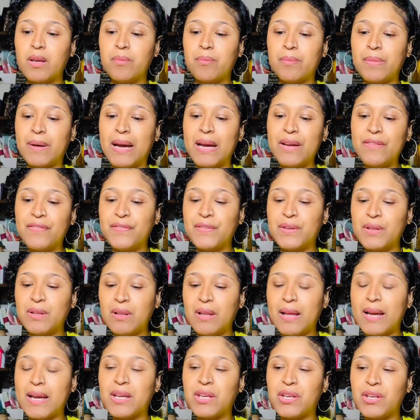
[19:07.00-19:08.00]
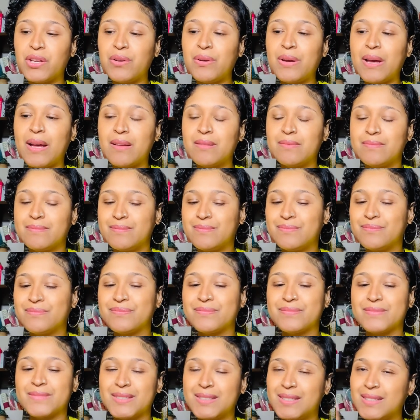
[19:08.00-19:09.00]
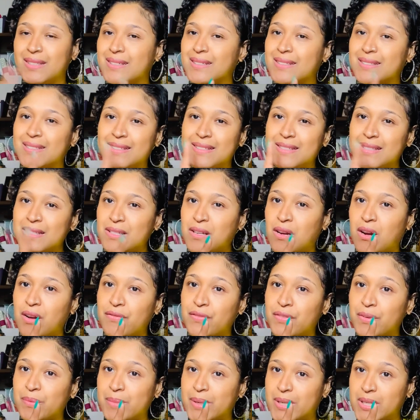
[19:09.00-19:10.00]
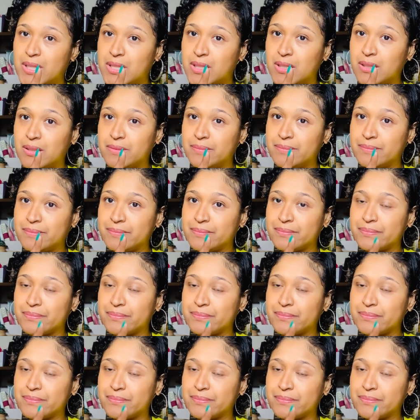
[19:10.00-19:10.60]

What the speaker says: But I feel like you have, this is confirmation.